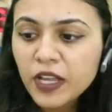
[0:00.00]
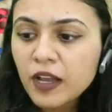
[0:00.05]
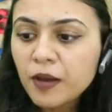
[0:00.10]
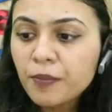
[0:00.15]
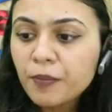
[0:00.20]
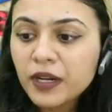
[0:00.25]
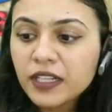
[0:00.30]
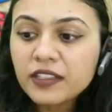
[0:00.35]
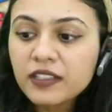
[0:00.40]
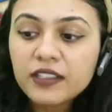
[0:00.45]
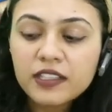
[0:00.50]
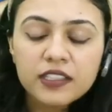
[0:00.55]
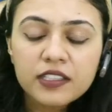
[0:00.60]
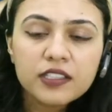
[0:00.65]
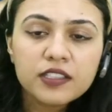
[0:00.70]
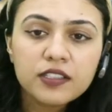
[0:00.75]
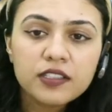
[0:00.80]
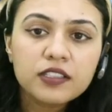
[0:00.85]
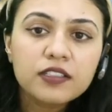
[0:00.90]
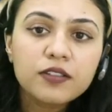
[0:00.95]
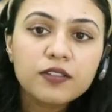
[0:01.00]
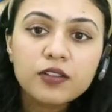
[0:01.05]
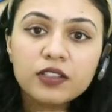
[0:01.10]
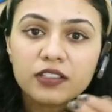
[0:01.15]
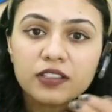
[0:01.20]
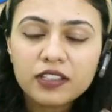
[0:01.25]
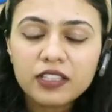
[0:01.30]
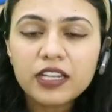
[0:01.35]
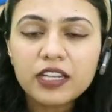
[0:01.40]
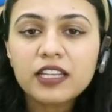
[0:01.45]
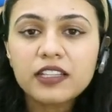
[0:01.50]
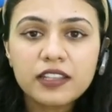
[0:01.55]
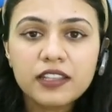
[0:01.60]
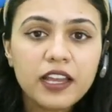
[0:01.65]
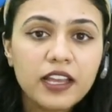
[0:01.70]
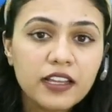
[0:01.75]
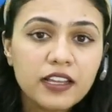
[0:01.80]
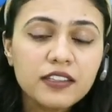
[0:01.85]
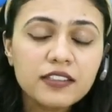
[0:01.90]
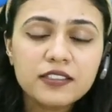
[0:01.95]
But these three
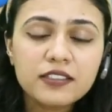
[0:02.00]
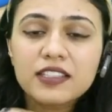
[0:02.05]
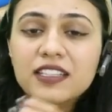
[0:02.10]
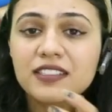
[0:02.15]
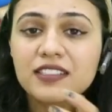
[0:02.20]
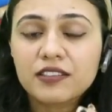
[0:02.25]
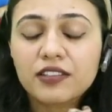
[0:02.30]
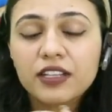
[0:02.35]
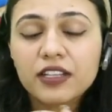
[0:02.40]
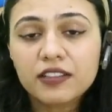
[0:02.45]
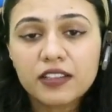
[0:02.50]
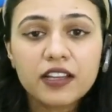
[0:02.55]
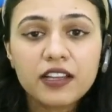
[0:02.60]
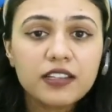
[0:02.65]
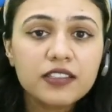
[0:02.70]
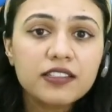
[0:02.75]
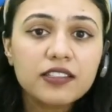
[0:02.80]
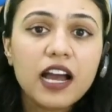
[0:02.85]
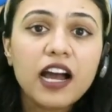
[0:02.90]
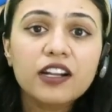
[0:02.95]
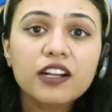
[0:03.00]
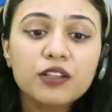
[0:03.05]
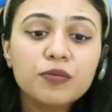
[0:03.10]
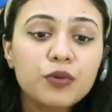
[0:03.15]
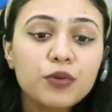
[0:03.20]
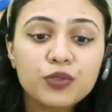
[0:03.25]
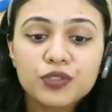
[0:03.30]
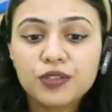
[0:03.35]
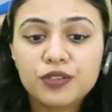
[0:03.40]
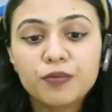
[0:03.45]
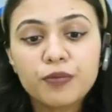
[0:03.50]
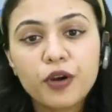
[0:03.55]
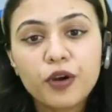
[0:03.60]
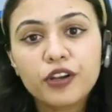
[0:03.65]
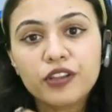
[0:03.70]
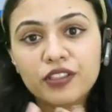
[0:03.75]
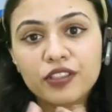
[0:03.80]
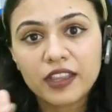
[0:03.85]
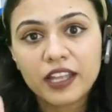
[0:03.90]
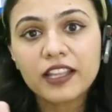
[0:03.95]
things are the most
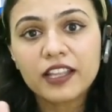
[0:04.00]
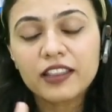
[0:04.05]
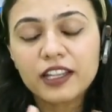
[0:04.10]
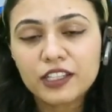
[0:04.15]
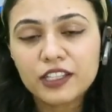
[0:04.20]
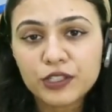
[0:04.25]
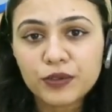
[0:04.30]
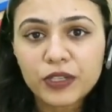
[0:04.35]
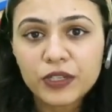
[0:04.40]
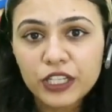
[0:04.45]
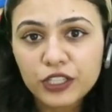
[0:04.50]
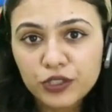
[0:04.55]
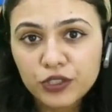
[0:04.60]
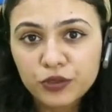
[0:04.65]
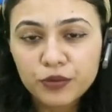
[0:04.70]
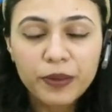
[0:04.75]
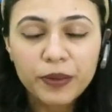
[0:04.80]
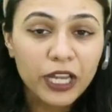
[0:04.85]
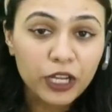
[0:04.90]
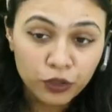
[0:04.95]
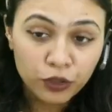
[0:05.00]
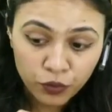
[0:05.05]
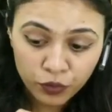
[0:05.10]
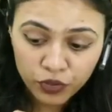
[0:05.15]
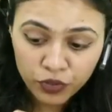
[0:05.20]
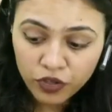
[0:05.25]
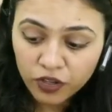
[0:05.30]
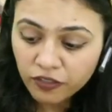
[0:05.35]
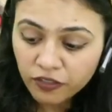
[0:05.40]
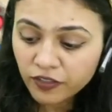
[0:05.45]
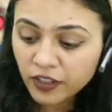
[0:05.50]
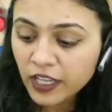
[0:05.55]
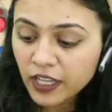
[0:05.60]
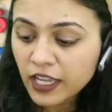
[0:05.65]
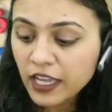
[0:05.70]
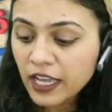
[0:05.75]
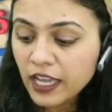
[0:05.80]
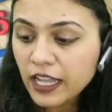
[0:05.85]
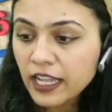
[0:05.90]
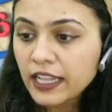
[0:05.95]
important thing that you need to make note of.
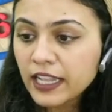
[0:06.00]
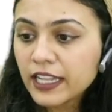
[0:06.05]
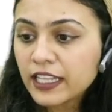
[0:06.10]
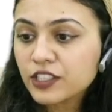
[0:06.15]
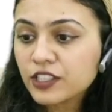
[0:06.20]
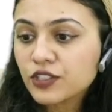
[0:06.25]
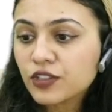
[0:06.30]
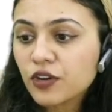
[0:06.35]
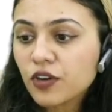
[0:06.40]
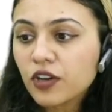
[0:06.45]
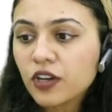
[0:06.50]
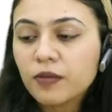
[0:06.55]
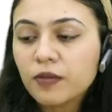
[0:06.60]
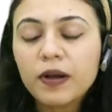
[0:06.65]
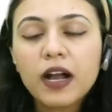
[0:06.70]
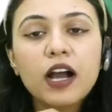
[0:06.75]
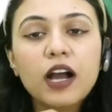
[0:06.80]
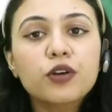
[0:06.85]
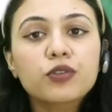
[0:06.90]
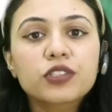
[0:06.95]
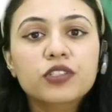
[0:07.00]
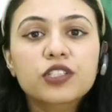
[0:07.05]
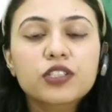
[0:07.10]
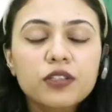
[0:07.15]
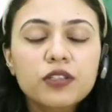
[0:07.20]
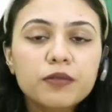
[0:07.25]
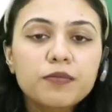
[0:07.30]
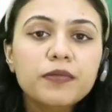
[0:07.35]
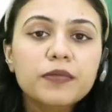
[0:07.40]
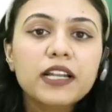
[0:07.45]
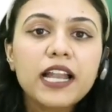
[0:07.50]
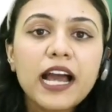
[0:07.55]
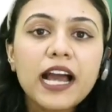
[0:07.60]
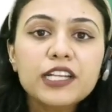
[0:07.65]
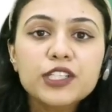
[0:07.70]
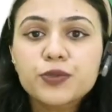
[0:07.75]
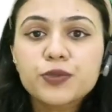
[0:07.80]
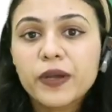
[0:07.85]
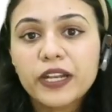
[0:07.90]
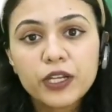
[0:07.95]
Let's talk about
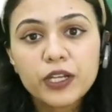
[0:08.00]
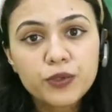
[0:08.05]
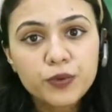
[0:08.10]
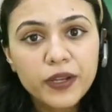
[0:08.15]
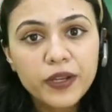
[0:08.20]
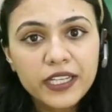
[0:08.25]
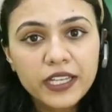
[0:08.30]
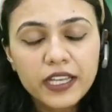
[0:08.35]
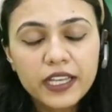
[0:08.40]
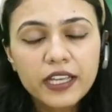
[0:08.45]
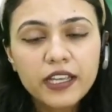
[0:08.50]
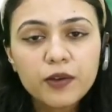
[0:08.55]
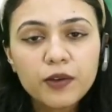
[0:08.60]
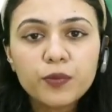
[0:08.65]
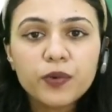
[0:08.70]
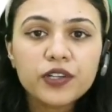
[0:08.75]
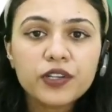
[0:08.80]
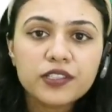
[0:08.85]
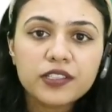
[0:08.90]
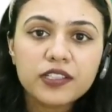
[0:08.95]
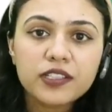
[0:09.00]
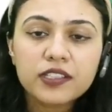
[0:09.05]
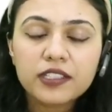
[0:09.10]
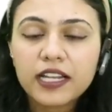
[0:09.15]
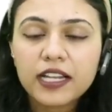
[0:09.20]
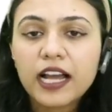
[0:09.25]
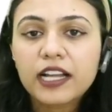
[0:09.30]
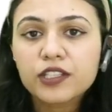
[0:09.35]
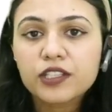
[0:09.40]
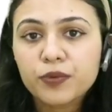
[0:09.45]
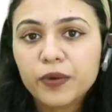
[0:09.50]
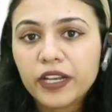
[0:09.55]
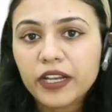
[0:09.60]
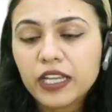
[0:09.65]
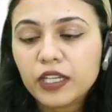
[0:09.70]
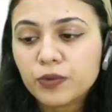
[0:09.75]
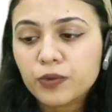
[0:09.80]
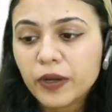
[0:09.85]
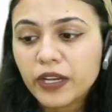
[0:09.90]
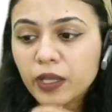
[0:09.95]
CLAT 2020 versus CLAT
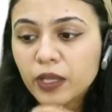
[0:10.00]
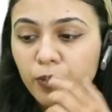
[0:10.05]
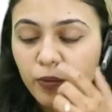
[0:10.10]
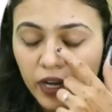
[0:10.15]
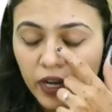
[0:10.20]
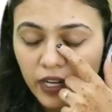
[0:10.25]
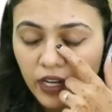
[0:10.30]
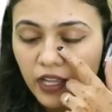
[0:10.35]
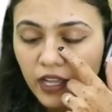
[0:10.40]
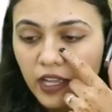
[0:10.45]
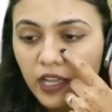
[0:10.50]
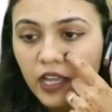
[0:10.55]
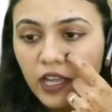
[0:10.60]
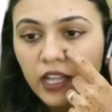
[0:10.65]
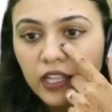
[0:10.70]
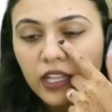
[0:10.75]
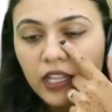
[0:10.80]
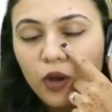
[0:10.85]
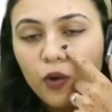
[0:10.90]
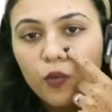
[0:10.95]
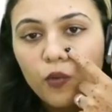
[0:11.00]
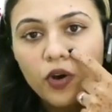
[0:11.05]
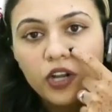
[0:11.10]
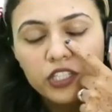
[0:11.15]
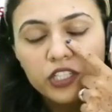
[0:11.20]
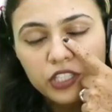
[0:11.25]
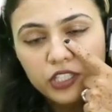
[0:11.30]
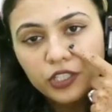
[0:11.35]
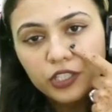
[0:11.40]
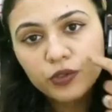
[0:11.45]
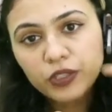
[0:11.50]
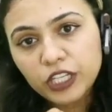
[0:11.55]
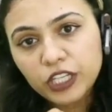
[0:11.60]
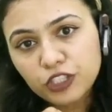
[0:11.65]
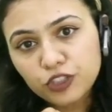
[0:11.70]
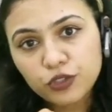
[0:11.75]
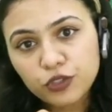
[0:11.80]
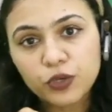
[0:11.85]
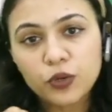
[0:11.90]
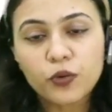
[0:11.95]
2021. Now, what you
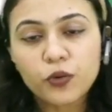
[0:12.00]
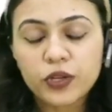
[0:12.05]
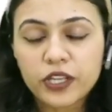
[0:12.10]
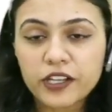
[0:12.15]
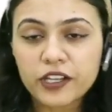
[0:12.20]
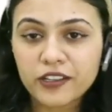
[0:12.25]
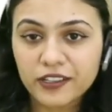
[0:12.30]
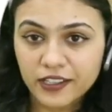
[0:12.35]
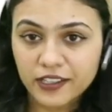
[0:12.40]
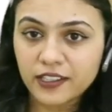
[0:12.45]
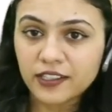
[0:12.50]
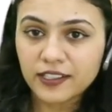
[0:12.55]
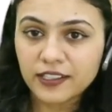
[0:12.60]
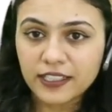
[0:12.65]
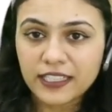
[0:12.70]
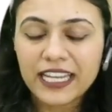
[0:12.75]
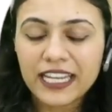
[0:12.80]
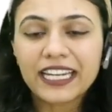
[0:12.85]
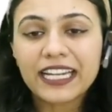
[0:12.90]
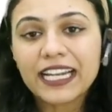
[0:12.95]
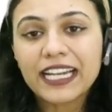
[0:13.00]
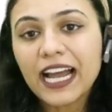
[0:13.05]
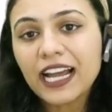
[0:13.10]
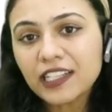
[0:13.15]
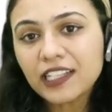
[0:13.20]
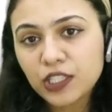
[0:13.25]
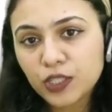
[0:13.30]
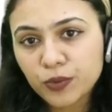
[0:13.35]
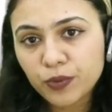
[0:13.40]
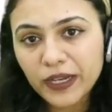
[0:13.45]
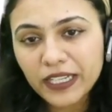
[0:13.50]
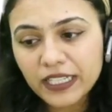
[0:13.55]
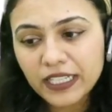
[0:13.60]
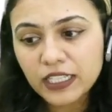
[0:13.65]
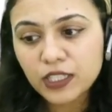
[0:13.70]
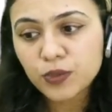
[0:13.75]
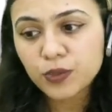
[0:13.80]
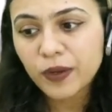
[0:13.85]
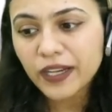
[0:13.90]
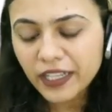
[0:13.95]
need to know here is in CLAT
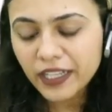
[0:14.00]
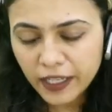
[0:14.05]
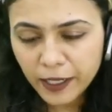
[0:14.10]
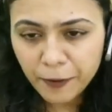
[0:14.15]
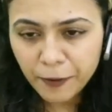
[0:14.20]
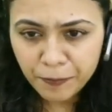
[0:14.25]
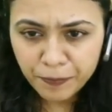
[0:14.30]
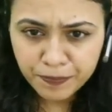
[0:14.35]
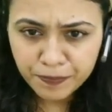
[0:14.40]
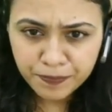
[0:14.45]
2020,